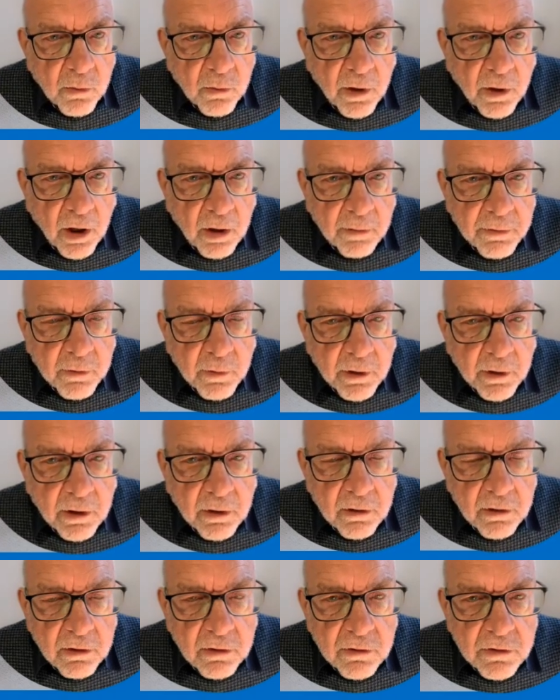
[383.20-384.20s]
We hoped that we
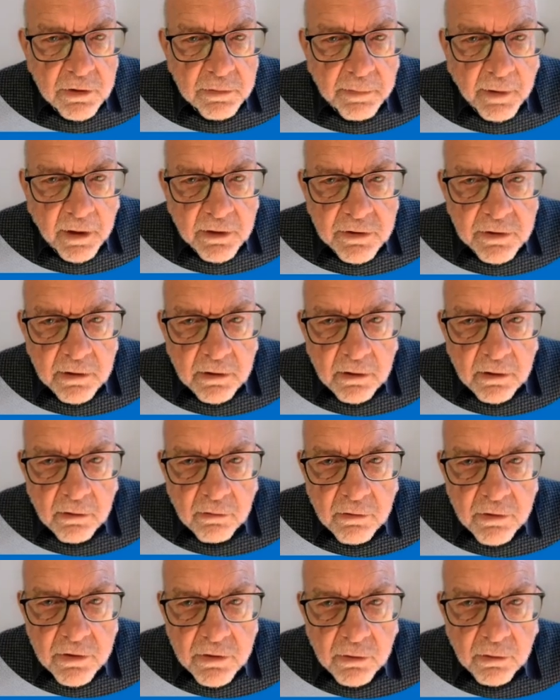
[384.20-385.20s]
could use space in
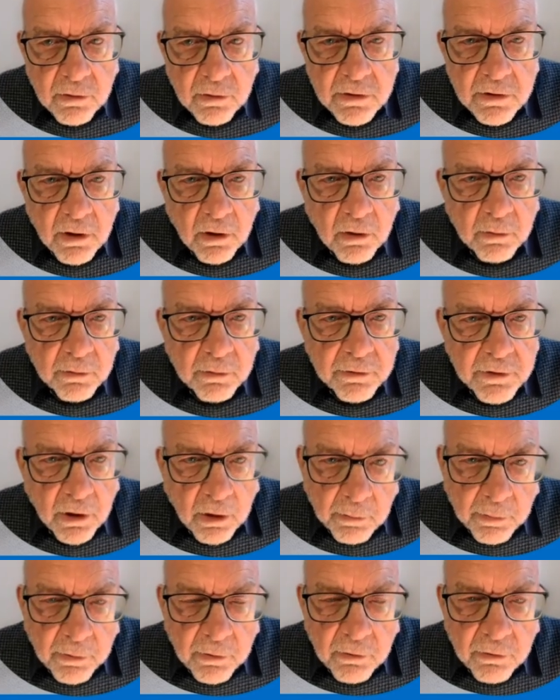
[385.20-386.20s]
the restored
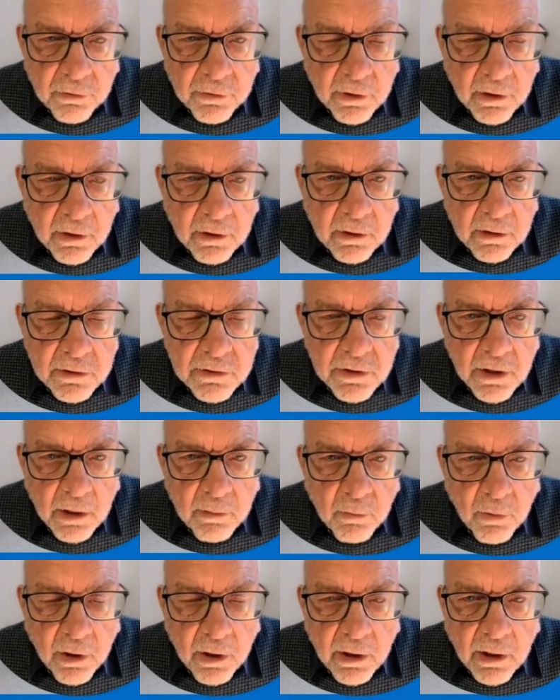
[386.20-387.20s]
Tolbooth in the
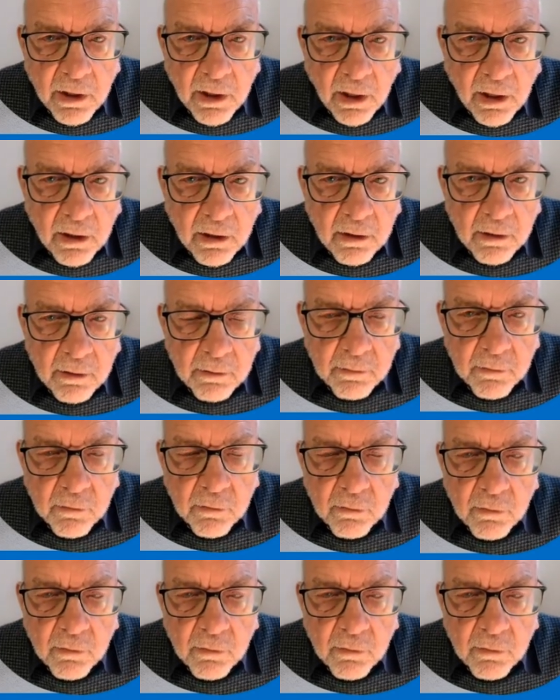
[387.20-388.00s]
same way again.